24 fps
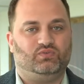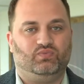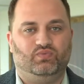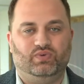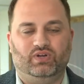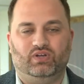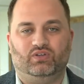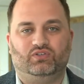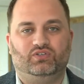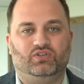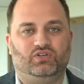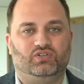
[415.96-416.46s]

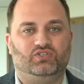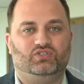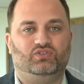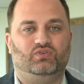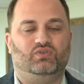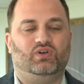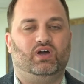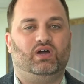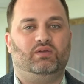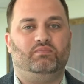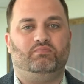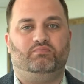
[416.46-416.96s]
realtors do
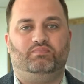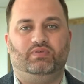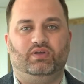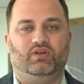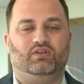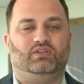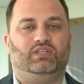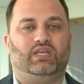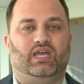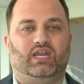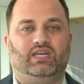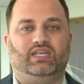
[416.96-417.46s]
not
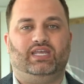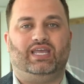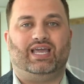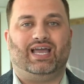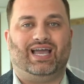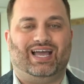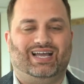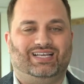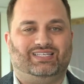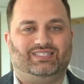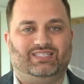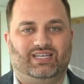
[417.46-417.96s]
build any
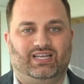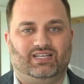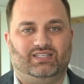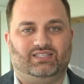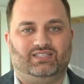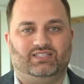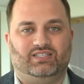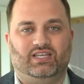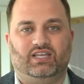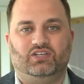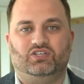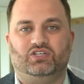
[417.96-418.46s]

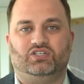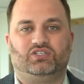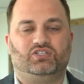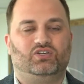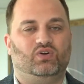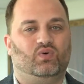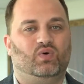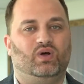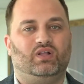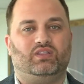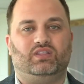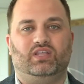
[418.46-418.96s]
assets. They just
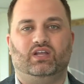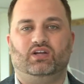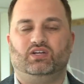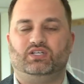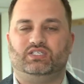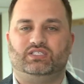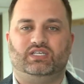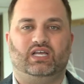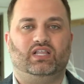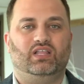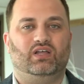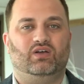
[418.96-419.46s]
go out there,
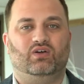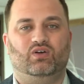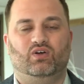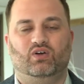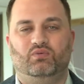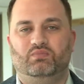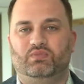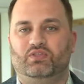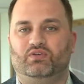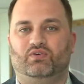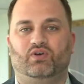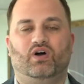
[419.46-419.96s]
sell a
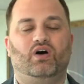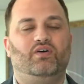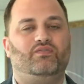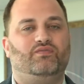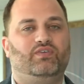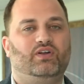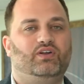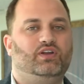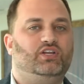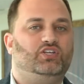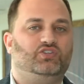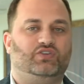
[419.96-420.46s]
home, and they're all
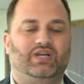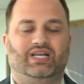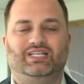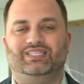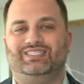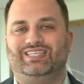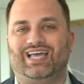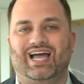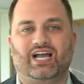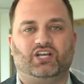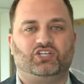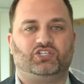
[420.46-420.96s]
very
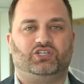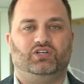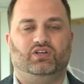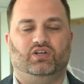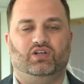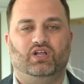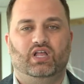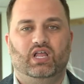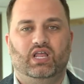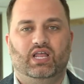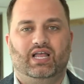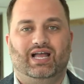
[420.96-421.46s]

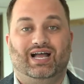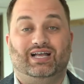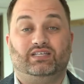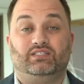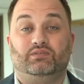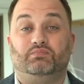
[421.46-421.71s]
transactional as